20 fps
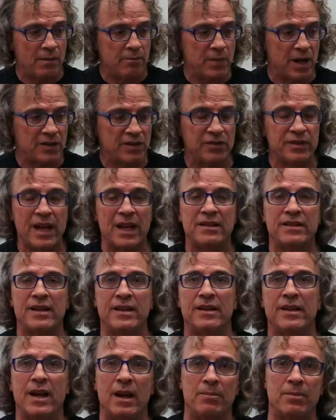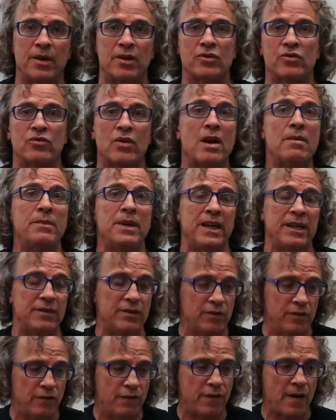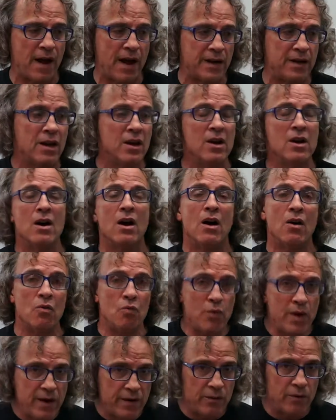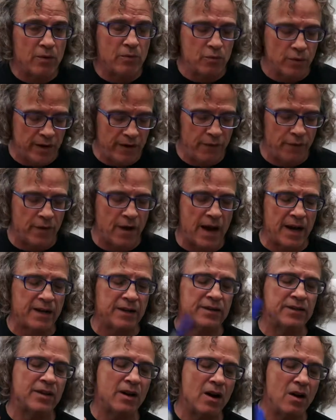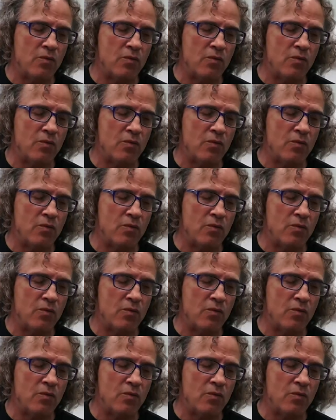muscle testing the upper extremities and you find a weak reflex,